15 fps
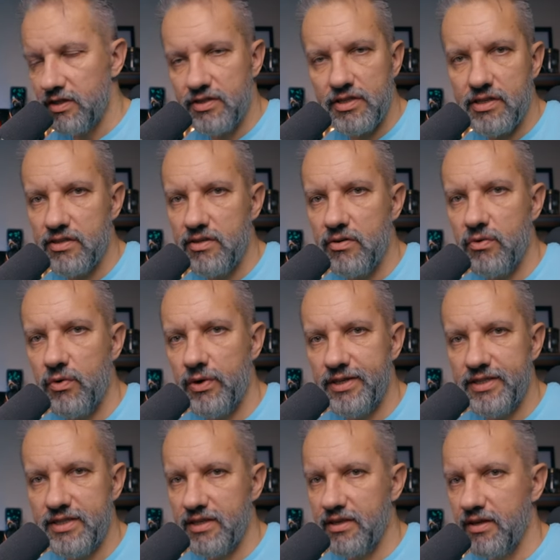there is no
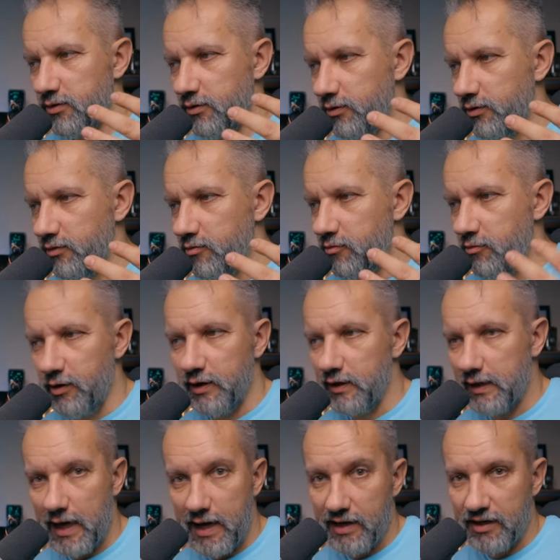reason to
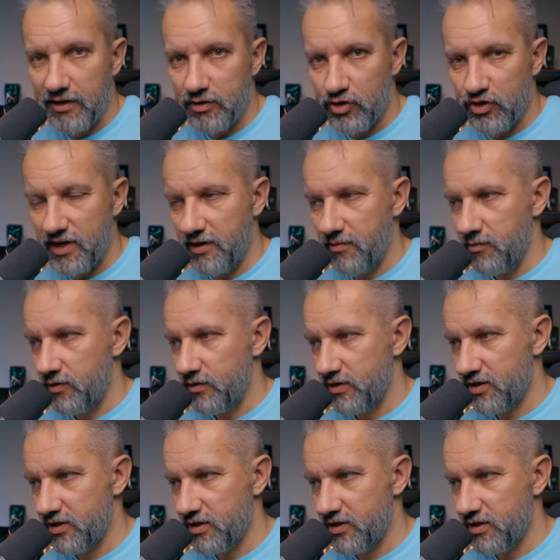build Hackintosh anymore.